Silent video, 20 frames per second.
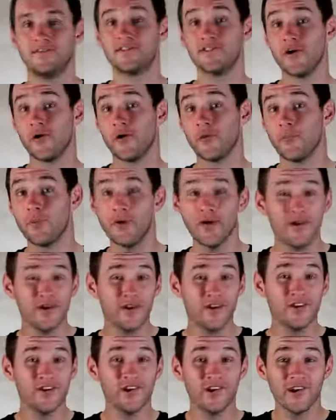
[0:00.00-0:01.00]
So put
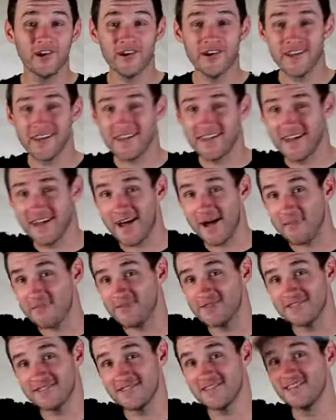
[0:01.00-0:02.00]
on your learning
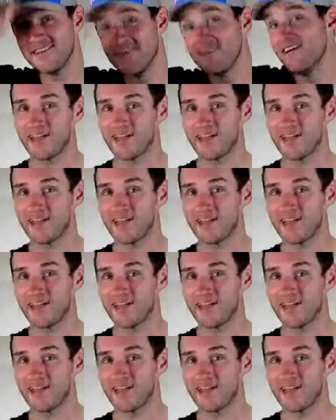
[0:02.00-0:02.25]
caps.